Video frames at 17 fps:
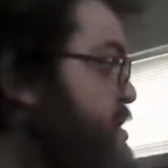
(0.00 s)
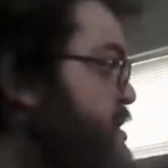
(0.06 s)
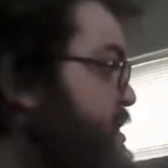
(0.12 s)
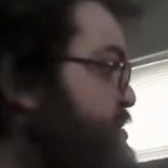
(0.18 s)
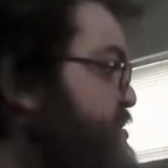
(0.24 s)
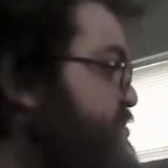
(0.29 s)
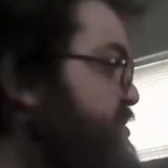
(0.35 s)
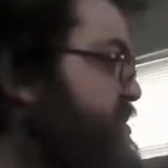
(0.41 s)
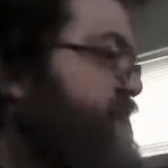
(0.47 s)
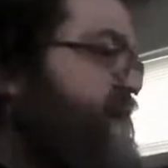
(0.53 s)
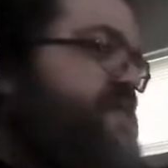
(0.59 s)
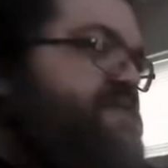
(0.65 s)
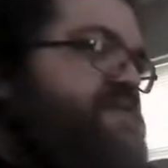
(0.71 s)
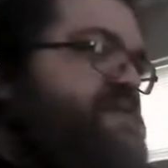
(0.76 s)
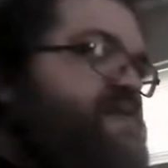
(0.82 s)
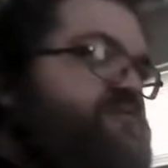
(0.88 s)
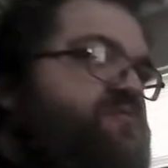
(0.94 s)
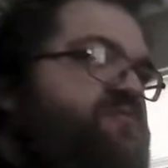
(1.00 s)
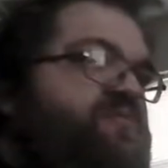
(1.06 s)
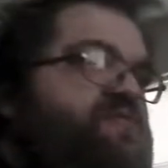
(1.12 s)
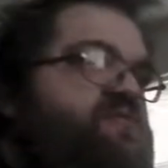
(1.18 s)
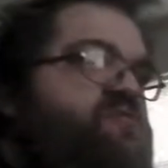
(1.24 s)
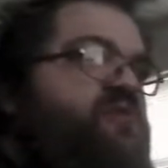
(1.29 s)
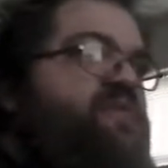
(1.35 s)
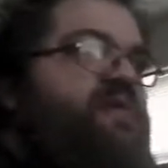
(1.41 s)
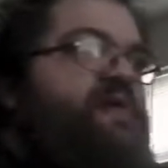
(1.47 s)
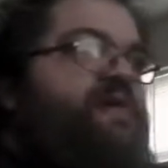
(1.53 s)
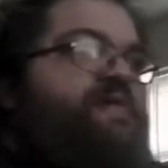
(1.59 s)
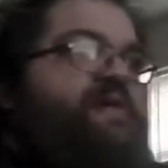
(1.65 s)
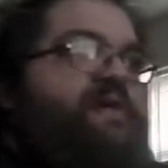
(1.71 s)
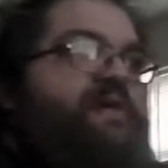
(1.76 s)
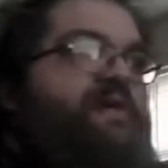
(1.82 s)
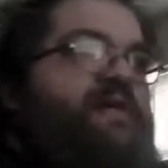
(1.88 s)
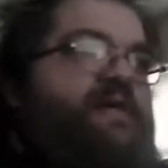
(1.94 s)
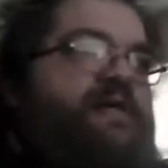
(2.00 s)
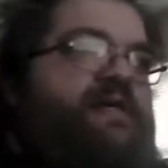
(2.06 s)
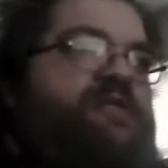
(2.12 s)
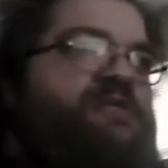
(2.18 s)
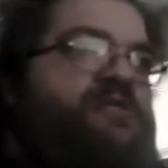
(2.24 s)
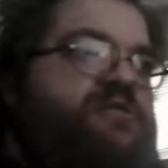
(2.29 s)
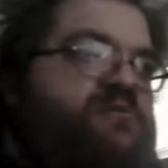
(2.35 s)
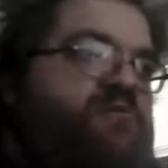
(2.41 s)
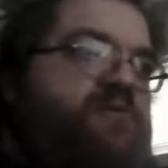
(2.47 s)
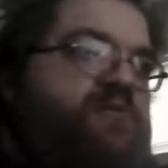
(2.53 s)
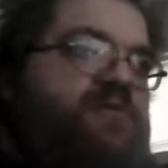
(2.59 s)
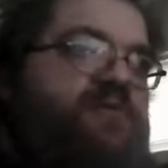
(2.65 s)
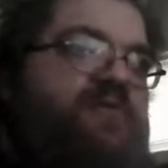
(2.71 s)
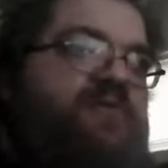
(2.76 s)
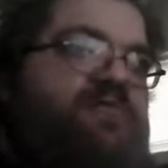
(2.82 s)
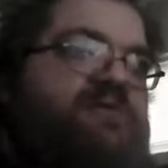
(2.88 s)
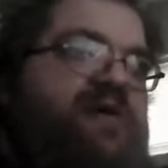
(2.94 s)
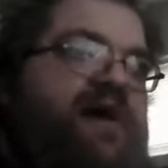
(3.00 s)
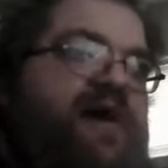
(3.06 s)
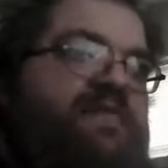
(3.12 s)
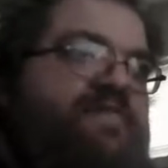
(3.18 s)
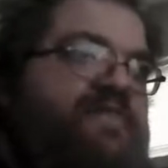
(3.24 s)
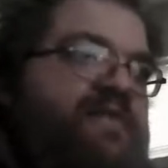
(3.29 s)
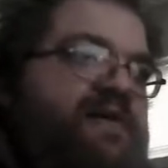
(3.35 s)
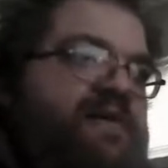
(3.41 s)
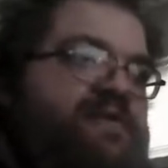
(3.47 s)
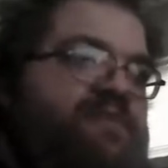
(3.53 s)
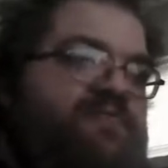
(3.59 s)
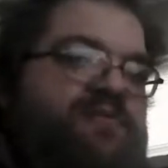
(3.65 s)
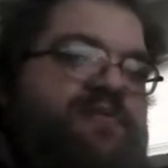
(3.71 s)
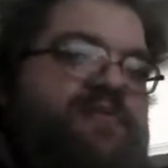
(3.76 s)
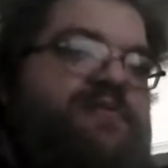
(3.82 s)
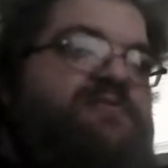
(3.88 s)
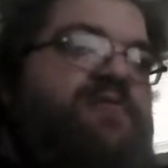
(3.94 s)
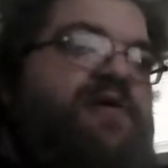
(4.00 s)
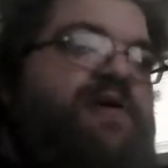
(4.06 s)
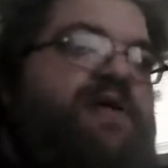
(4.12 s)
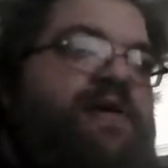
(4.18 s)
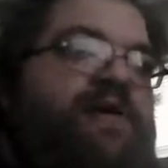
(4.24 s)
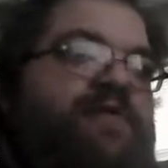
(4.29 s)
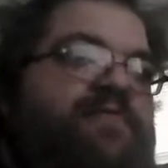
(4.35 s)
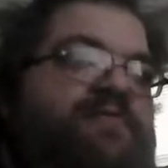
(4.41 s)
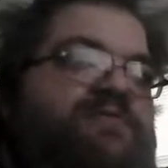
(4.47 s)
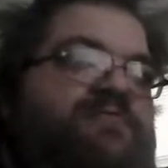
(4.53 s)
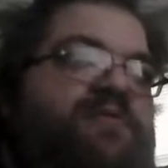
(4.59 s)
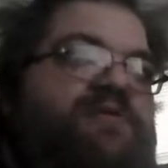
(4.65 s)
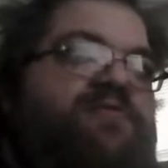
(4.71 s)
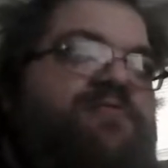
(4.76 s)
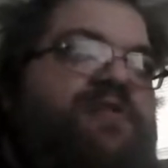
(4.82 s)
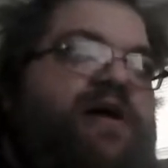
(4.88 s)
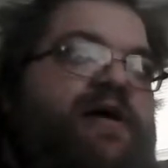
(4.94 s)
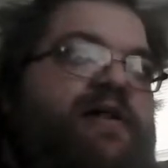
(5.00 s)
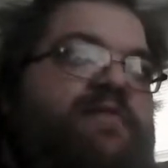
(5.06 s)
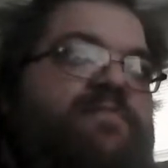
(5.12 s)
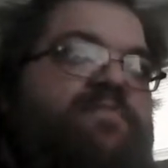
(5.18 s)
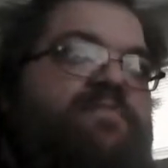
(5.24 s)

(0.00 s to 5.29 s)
I don't really have a schedule for streaming. It's just one of those, I feel like doing this right now, so I do that.